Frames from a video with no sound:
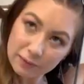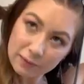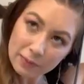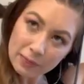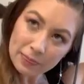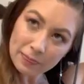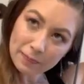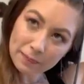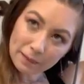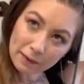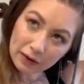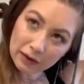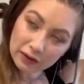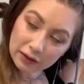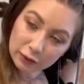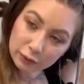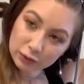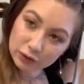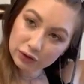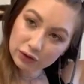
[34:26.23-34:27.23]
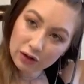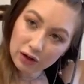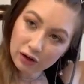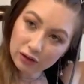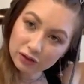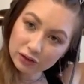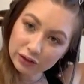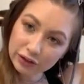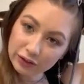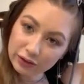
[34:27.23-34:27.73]
I like went to college in
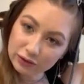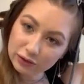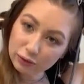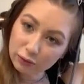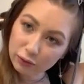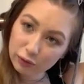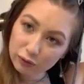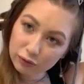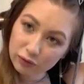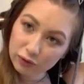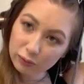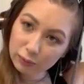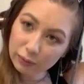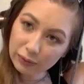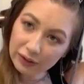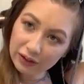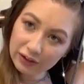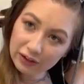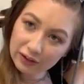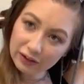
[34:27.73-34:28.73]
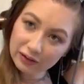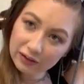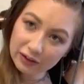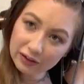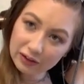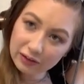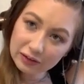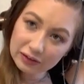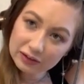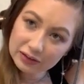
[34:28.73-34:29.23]
Arizona for a bit, and they like
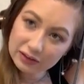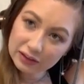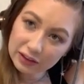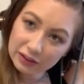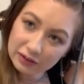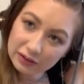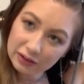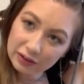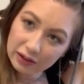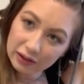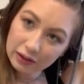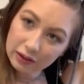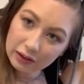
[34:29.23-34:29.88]
say the name